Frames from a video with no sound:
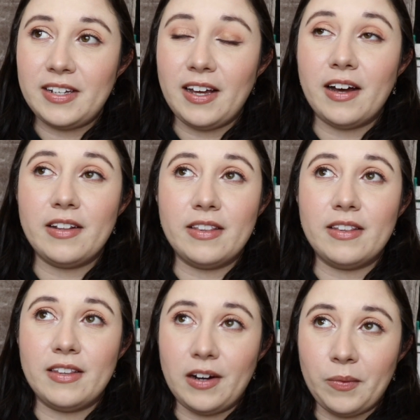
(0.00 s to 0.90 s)

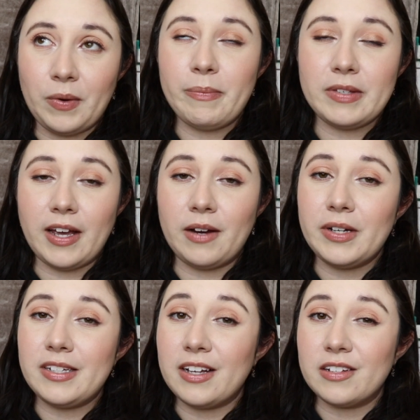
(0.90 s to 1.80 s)
on their website
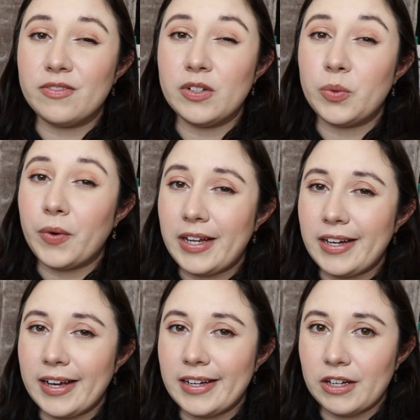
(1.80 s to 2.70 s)
retails for
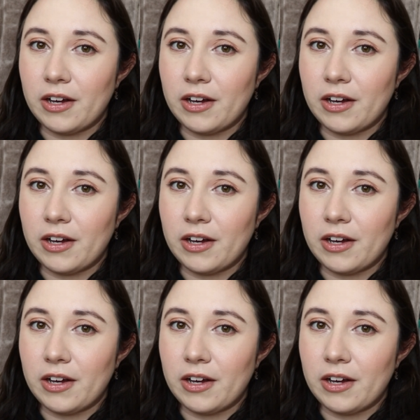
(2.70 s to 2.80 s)
$29.